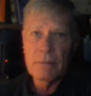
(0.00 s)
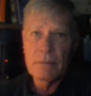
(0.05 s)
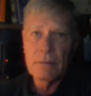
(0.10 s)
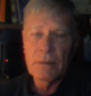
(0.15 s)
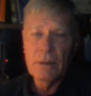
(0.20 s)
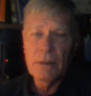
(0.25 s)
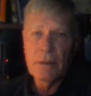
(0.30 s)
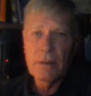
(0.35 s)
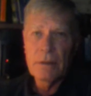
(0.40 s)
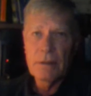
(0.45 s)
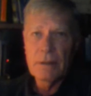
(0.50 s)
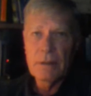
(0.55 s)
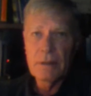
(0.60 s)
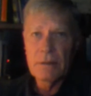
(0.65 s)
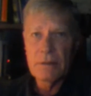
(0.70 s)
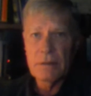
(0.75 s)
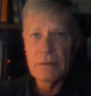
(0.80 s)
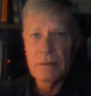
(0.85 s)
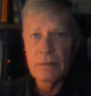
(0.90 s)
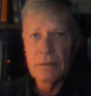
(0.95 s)
none of
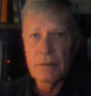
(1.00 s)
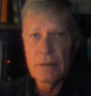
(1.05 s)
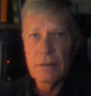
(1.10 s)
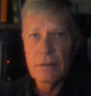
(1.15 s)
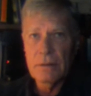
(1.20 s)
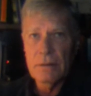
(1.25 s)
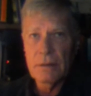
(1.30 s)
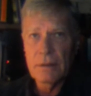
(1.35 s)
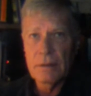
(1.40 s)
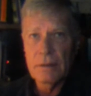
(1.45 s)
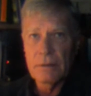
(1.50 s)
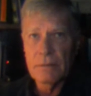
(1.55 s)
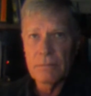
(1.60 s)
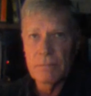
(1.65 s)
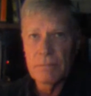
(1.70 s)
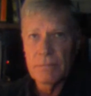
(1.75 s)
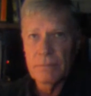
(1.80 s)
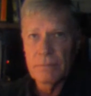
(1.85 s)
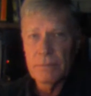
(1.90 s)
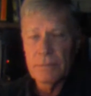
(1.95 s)
these
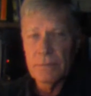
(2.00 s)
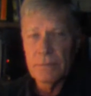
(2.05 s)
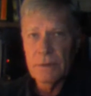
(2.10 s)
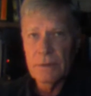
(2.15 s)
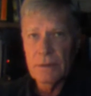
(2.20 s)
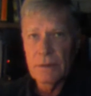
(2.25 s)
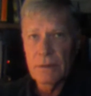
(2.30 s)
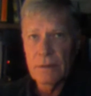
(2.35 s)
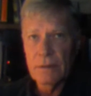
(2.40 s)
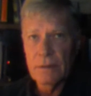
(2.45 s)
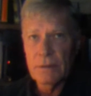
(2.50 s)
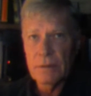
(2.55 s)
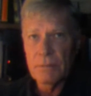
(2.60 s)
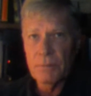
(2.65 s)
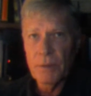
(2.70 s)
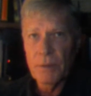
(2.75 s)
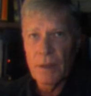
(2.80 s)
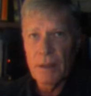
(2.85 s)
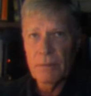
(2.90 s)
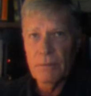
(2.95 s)
serious
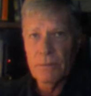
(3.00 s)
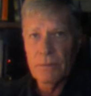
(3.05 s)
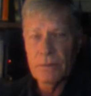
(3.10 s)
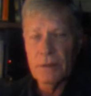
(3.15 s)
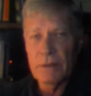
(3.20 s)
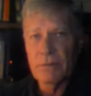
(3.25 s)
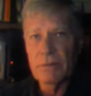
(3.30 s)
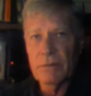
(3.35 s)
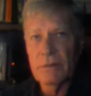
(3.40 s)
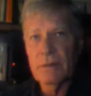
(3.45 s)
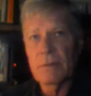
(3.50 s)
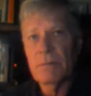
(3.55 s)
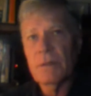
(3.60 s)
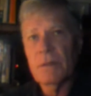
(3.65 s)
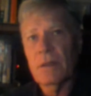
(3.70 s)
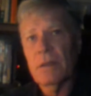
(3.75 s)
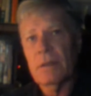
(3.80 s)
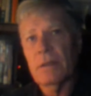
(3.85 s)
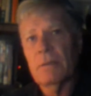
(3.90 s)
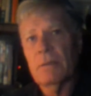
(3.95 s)
problems that I'm
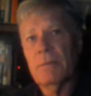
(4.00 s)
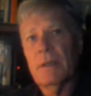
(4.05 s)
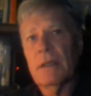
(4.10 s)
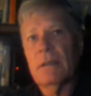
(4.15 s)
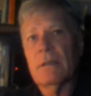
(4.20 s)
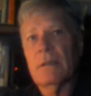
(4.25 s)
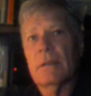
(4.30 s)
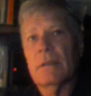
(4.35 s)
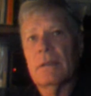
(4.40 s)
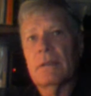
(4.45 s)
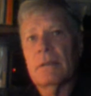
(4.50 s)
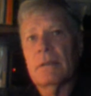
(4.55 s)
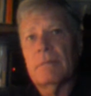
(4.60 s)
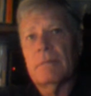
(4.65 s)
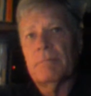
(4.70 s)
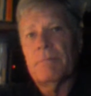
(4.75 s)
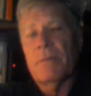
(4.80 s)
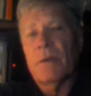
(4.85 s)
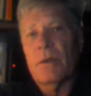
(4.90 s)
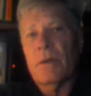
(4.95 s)
talking about, like
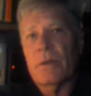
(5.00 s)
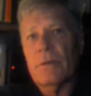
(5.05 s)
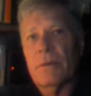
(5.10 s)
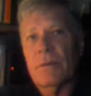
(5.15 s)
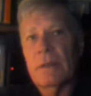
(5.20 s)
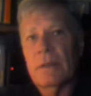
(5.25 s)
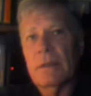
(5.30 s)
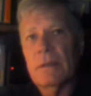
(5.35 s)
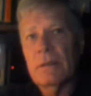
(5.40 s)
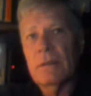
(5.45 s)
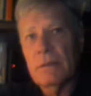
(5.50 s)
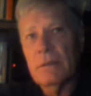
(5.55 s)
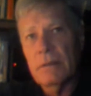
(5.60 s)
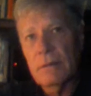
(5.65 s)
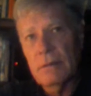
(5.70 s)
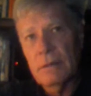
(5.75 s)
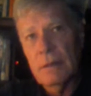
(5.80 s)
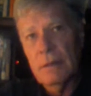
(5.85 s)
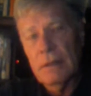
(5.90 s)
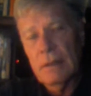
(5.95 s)
arthritis,
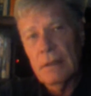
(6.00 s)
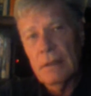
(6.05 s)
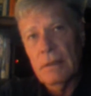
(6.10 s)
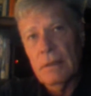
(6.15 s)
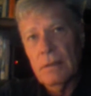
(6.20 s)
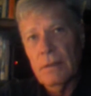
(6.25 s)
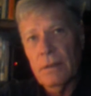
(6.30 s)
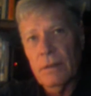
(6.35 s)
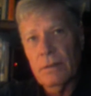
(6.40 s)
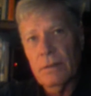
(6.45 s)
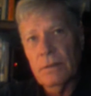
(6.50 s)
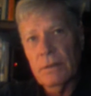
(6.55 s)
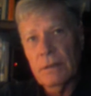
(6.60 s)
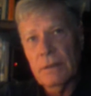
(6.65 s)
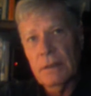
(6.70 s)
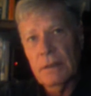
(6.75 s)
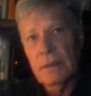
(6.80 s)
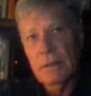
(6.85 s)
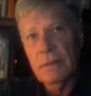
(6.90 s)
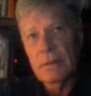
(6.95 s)
heart
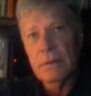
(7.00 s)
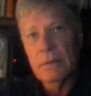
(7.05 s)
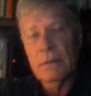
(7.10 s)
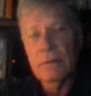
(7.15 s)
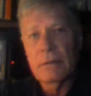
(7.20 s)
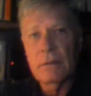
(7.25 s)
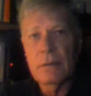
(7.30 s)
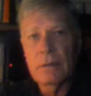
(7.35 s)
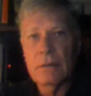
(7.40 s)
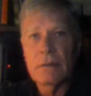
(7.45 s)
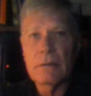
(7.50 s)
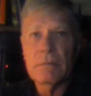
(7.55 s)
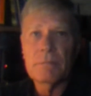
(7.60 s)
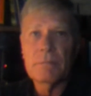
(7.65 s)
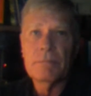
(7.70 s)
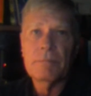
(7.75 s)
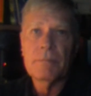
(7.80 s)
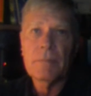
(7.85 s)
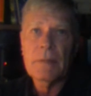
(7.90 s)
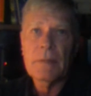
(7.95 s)
disease,
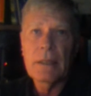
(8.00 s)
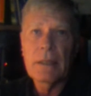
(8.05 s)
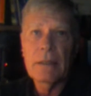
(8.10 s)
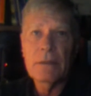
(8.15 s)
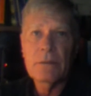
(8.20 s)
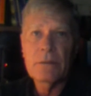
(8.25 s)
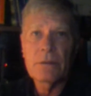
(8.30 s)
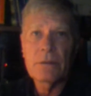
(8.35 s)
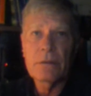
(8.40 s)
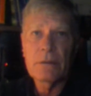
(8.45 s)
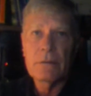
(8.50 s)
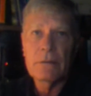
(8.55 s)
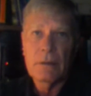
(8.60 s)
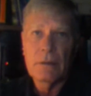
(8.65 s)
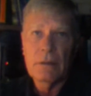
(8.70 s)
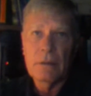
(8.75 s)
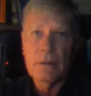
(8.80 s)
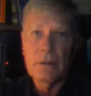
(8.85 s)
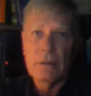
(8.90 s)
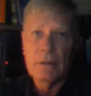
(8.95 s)
cancer,
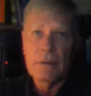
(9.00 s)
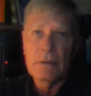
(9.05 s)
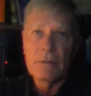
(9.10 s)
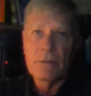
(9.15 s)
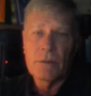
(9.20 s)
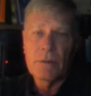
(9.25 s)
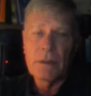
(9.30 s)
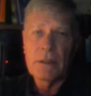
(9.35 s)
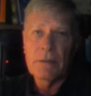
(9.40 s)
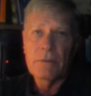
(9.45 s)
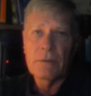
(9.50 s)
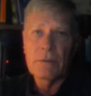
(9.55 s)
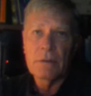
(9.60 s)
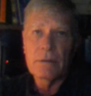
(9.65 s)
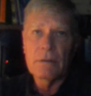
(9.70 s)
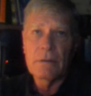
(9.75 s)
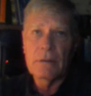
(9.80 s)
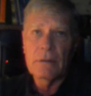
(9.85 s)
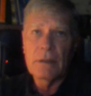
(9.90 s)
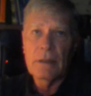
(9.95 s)

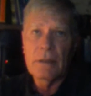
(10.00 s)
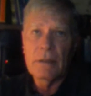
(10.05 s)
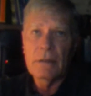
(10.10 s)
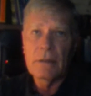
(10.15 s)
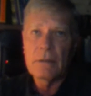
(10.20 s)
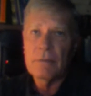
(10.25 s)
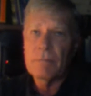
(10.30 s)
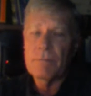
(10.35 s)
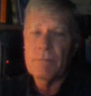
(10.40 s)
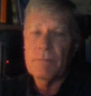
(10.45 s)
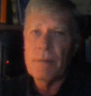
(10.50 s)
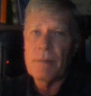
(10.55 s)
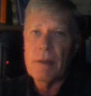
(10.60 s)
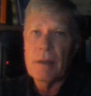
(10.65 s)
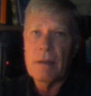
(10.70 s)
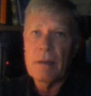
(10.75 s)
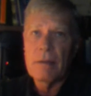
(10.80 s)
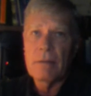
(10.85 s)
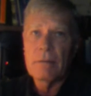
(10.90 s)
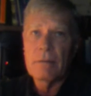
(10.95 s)
whatever, and
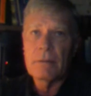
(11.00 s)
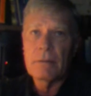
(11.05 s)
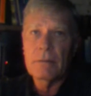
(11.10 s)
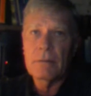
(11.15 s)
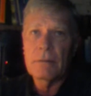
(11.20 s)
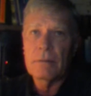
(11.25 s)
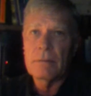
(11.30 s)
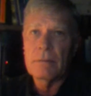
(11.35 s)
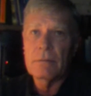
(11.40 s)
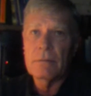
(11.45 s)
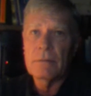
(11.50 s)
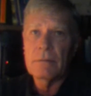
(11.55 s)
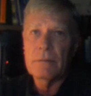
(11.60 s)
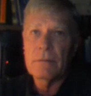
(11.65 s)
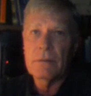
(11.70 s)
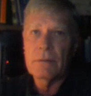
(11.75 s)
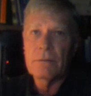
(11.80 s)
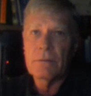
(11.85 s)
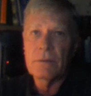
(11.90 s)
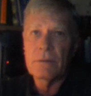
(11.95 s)

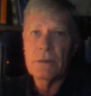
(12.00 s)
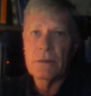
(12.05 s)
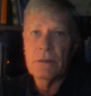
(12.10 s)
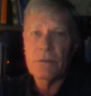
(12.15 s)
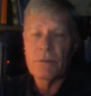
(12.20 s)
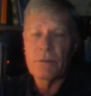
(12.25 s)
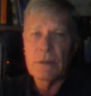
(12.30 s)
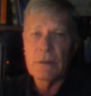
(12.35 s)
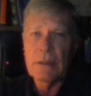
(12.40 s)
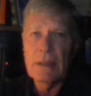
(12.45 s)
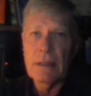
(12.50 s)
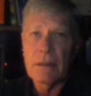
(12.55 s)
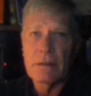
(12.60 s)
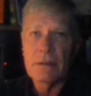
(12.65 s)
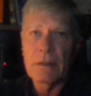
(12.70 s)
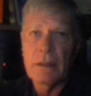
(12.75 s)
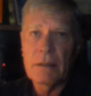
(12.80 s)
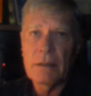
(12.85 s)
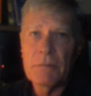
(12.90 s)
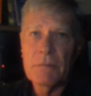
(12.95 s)
you would just run
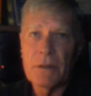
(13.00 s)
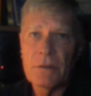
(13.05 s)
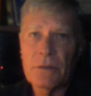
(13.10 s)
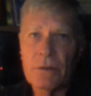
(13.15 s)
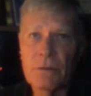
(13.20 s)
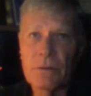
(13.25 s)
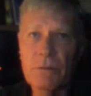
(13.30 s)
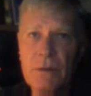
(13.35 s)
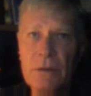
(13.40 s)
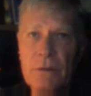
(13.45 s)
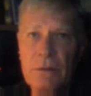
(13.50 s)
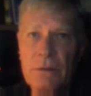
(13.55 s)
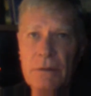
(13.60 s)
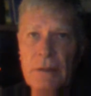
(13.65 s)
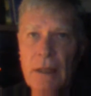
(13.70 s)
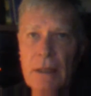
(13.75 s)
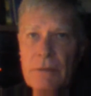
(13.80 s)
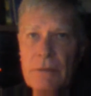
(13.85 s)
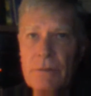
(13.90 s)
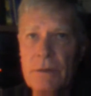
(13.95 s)
out. Now, I'm not sure what you
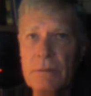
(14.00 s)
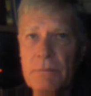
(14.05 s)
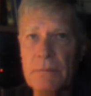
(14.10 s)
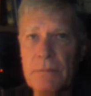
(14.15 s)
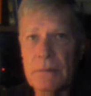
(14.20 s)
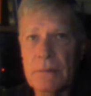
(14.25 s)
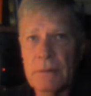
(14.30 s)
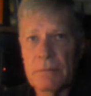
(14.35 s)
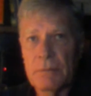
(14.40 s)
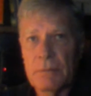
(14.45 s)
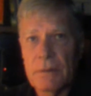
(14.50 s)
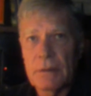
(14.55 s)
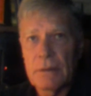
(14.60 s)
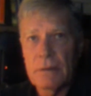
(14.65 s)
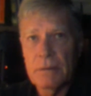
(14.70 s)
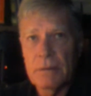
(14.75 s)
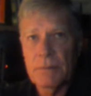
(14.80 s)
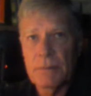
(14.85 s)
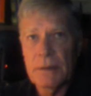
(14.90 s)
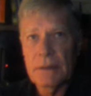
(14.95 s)
would die from,
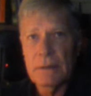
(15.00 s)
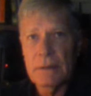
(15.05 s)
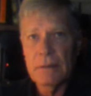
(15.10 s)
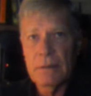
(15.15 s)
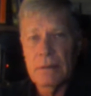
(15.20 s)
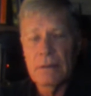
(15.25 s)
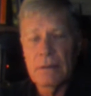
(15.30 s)
but